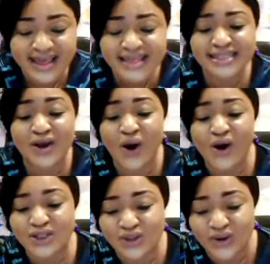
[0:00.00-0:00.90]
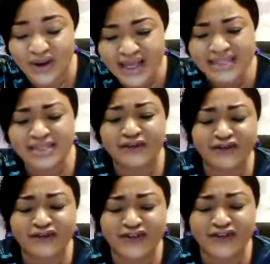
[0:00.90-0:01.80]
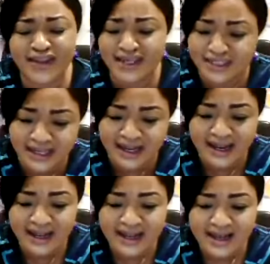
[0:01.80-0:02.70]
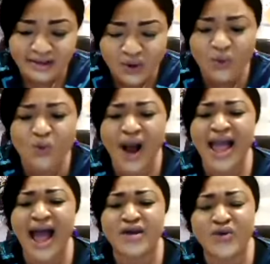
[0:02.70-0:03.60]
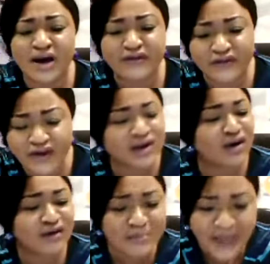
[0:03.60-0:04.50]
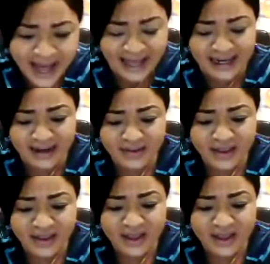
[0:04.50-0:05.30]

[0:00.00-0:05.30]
He's the author. He's the finisher. So why are you afraid of man?